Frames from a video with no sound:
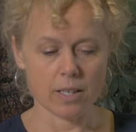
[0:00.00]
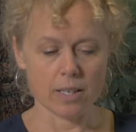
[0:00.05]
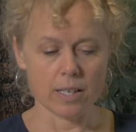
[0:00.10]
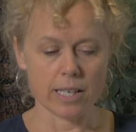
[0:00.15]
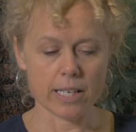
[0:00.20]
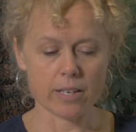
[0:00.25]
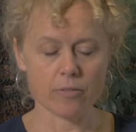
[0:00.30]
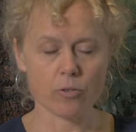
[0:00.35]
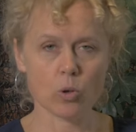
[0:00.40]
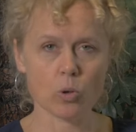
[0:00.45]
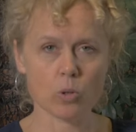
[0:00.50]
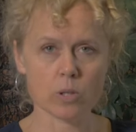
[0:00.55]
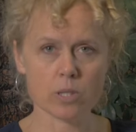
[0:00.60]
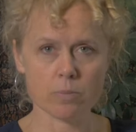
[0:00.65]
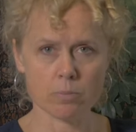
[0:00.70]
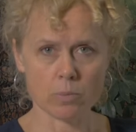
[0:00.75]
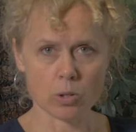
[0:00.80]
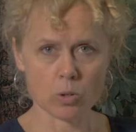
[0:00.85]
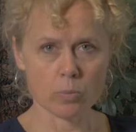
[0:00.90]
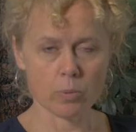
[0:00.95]
And of
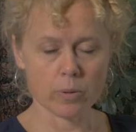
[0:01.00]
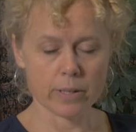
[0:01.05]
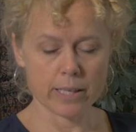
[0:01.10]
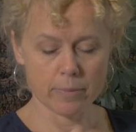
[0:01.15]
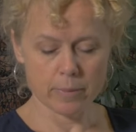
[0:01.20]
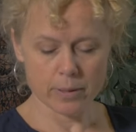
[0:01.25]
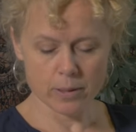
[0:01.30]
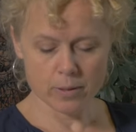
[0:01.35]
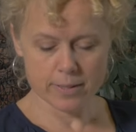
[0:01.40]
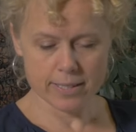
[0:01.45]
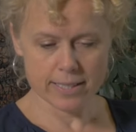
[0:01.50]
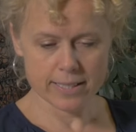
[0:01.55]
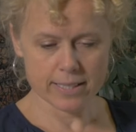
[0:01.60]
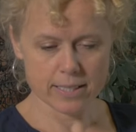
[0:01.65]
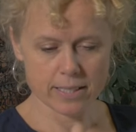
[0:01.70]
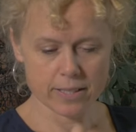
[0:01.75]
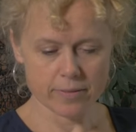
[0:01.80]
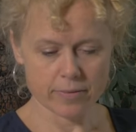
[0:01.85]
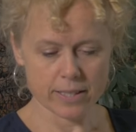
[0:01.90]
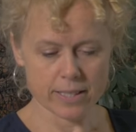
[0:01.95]
course, multiple chemical
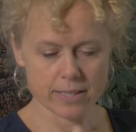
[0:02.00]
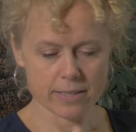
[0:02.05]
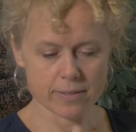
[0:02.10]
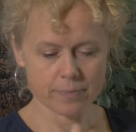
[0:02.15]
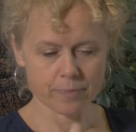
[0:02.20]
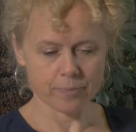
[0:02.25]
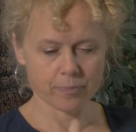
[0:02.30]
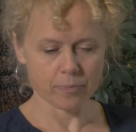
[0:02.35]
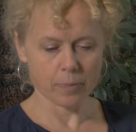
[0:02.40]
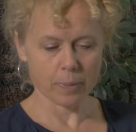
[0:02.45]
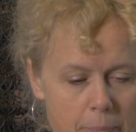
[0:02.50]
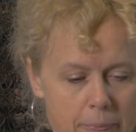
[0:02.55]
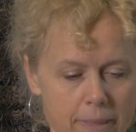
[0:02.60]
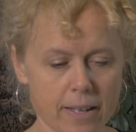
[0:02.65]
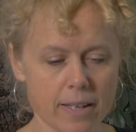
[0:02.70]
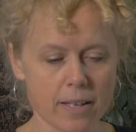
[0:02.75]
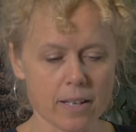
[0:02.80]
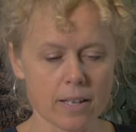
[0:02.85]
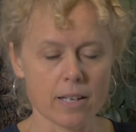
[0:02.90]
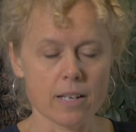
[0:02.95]
sensitivities.
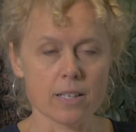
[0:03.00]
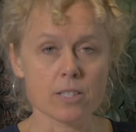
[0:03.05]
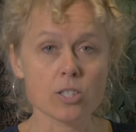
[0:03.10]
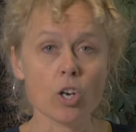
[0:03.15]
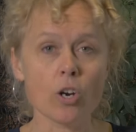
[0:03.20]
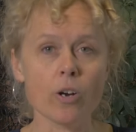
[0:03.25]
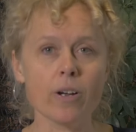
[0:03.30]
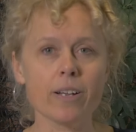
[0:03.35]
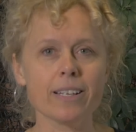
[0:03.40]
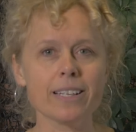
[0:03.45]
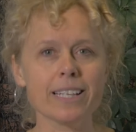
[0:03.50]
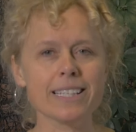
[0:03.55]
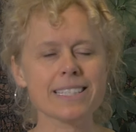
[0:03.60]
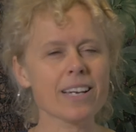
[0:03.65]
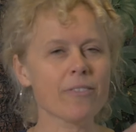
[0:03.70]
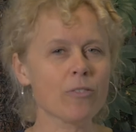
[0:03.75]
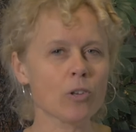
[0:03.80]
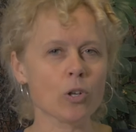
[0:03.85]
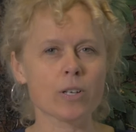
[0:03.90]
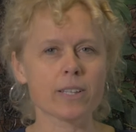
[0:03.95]
So let's
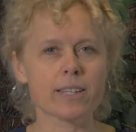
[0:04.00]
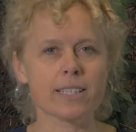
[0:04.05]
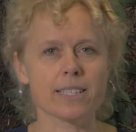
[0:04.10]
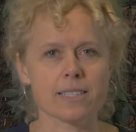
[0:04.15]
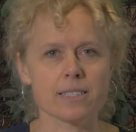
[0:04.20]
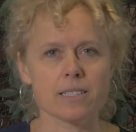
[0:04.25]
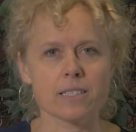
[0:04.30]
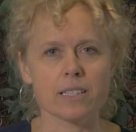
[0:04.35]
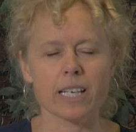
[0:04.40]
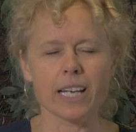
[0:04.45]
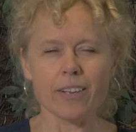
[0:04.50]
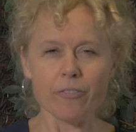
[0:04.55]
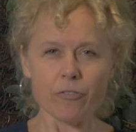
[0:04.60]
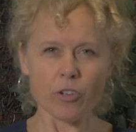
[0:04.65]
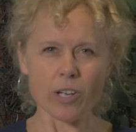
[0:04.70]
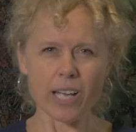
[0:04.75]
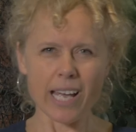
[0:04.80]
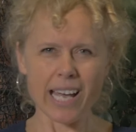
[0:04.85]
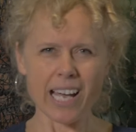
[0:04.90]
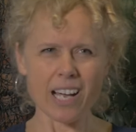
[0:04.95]
have a look at this.
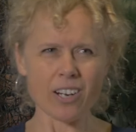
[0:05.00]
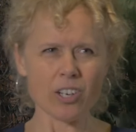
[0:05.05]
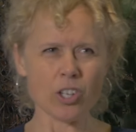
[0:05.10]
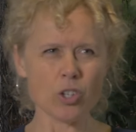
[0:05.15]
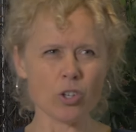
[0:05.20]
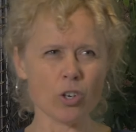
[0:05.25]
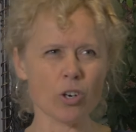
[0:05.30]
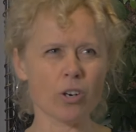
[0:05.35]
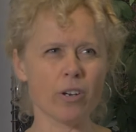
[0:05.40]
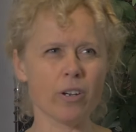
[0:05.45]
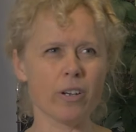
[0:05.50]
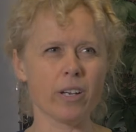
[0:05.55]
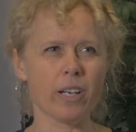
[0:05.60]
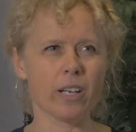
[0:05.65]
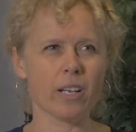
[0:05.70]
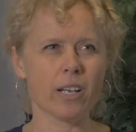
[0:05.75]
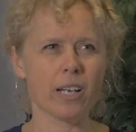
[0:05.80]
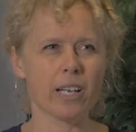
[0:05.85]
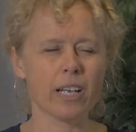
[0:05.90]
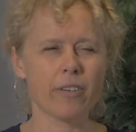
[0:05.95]
How do you know
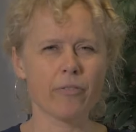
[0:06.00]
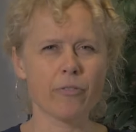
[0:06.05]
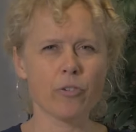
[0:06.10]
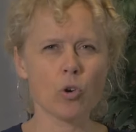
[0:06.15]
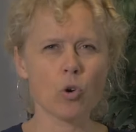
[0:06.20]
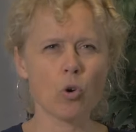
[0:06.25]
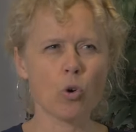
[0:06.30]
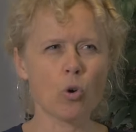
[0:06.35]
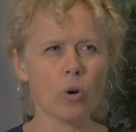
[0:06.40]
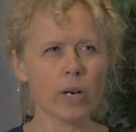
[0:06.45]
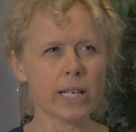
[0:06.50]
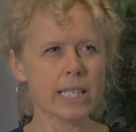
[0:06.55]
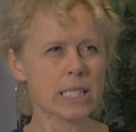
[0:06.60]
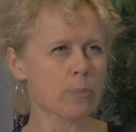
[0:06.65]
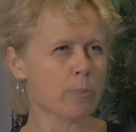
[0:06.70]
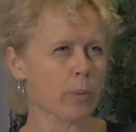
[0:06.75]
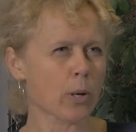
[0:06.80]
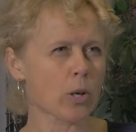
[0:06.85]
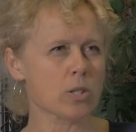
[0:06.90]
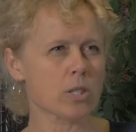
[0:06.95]
if you're
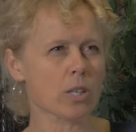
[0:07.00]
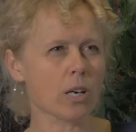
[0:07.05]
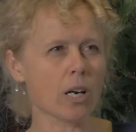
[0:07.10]
exposed to